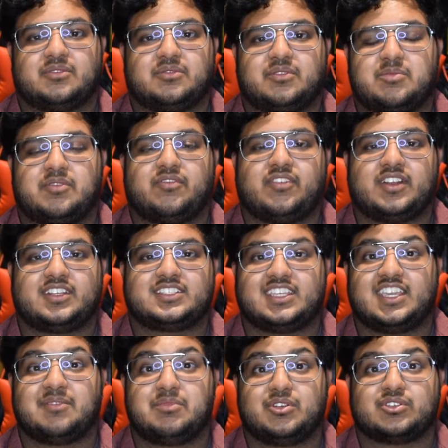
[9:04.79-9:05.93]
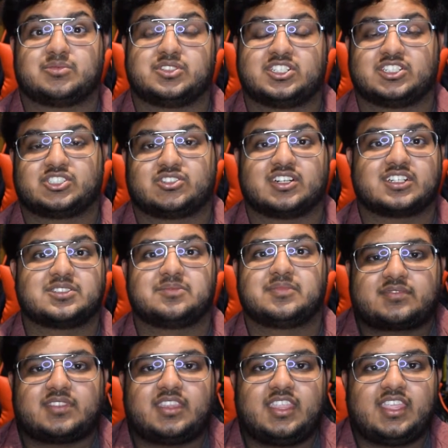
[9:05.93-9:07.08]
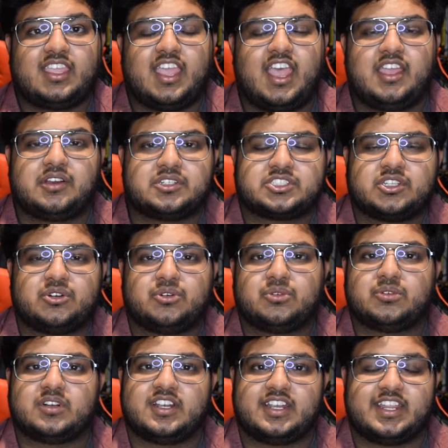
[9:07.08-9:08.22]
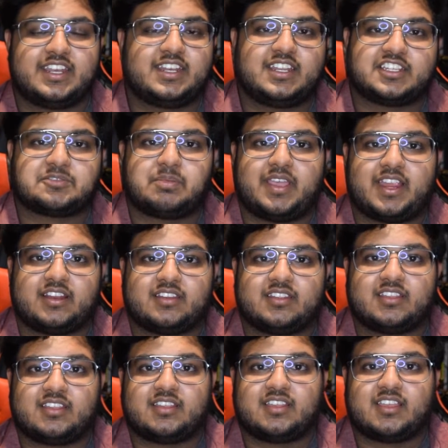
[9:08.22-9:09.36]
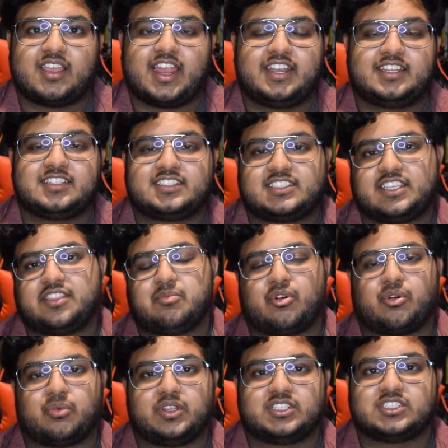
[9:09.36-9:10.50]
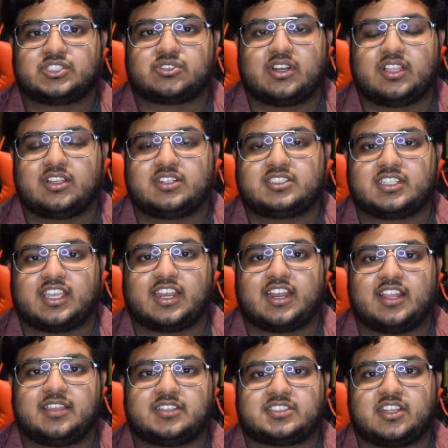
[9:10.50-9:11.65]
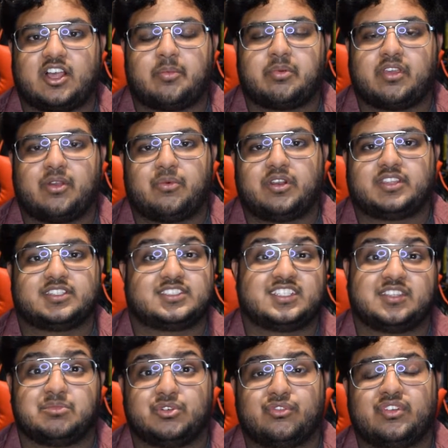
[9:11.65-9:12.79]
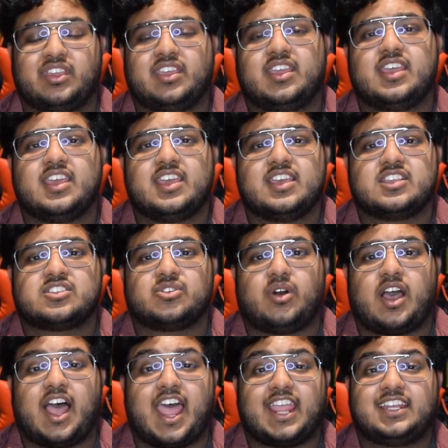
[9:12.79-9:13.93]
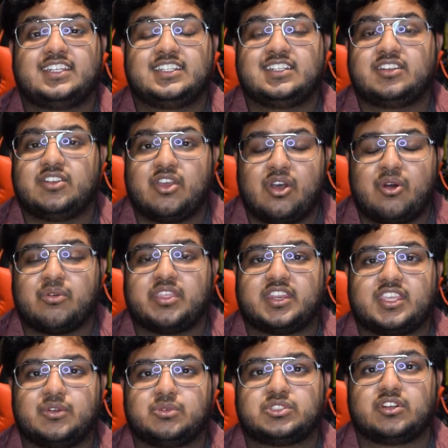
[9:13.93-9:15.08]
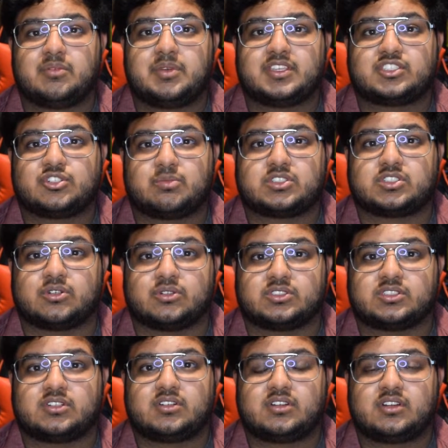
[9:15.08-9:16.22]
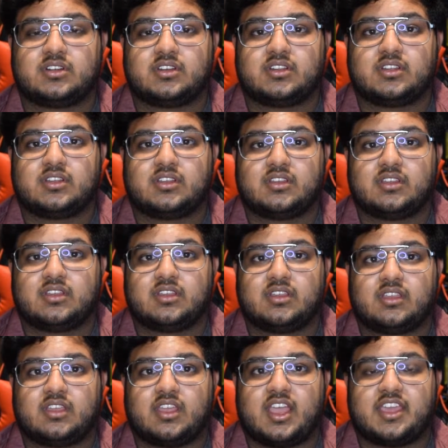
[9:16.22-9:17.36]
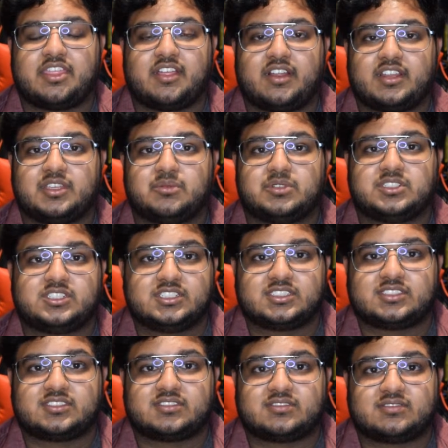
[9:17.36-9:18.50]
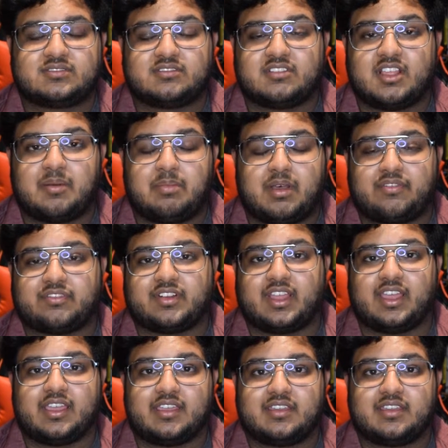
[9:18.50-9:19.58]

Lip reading: It would have been fun to see him do some shield tricks. I also didn't expect, I didn't see the more recent trailers. I kind of stopped. I wanted to see the movie. So I didn't know that he was going to be a super soldier. I thought he was just a buff guy.